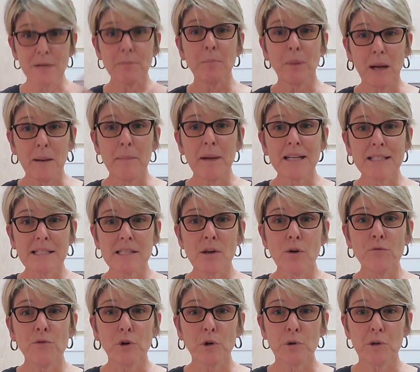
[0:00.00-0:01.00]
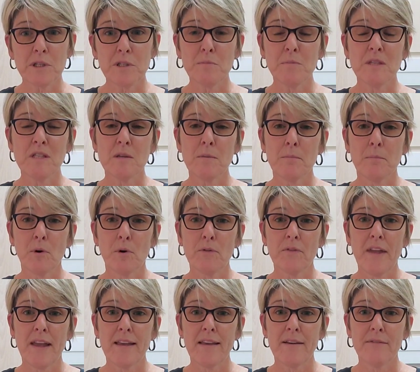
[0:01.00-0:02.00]
buy myself a Christmas and
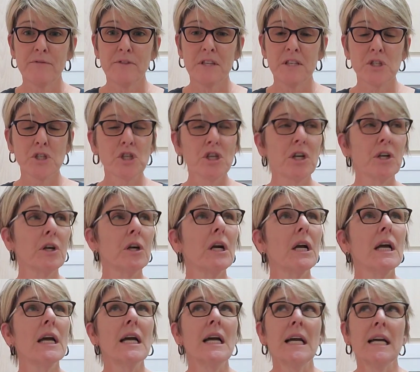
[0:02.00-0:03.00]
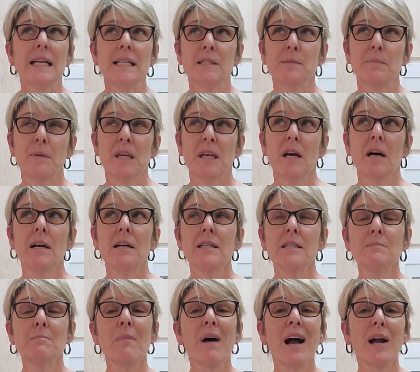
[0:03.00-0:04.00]
birthday gift this year is
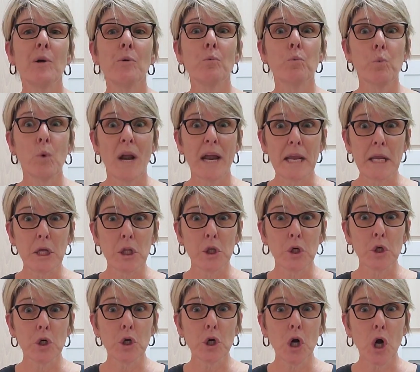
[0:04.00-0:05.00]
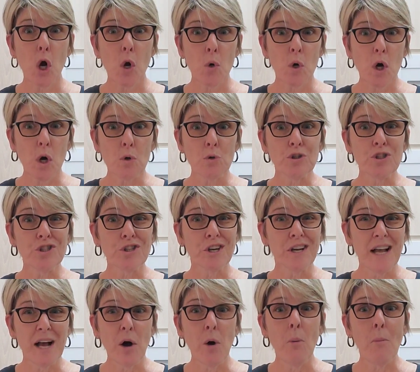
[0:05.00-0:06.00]
because my regular Coco
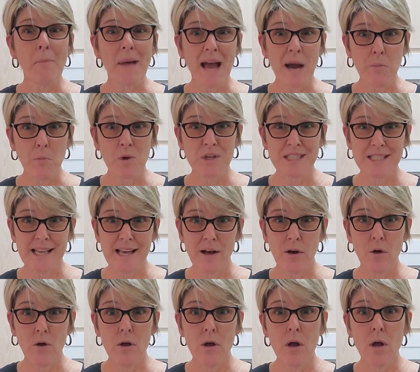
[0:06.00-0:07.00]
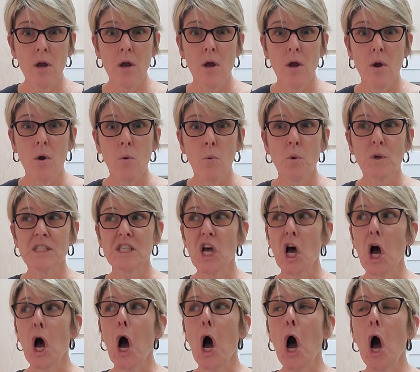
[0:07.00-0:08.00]
Chanel Mademoiselle was
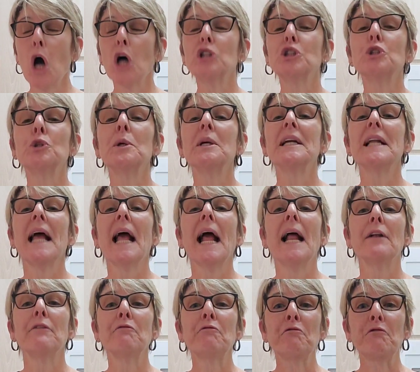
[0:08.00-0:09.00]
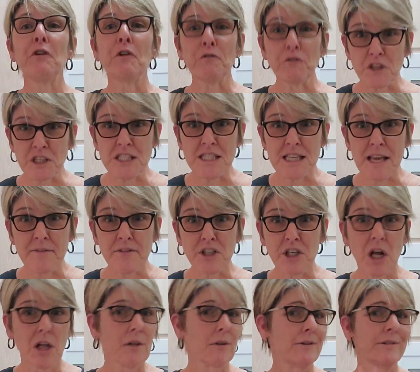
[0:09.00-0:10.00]

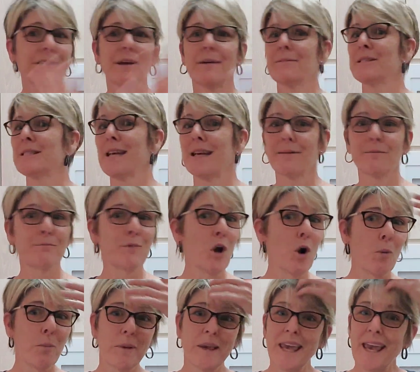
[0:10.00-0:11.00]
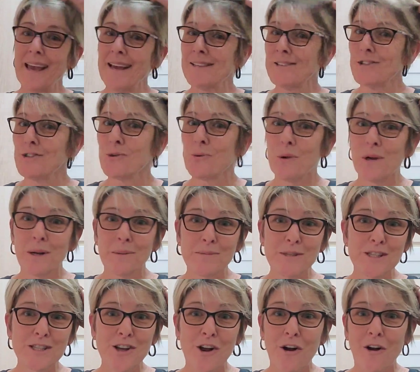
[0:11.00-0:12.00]
$157. I was like, nope, can't do it. I'm
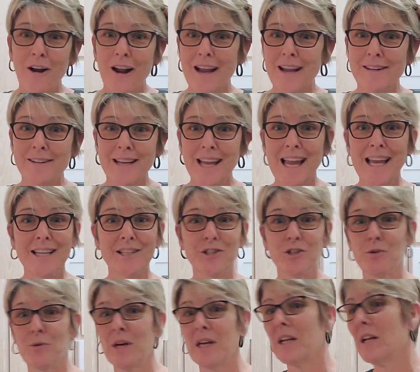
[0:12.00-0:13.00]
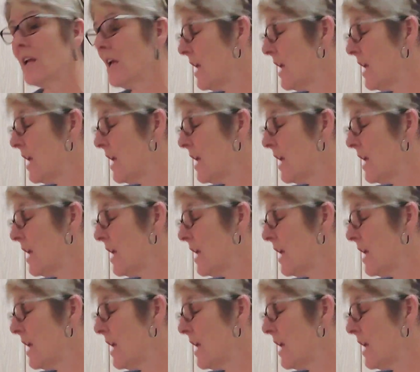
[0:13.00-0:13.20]
sorry, can't do it.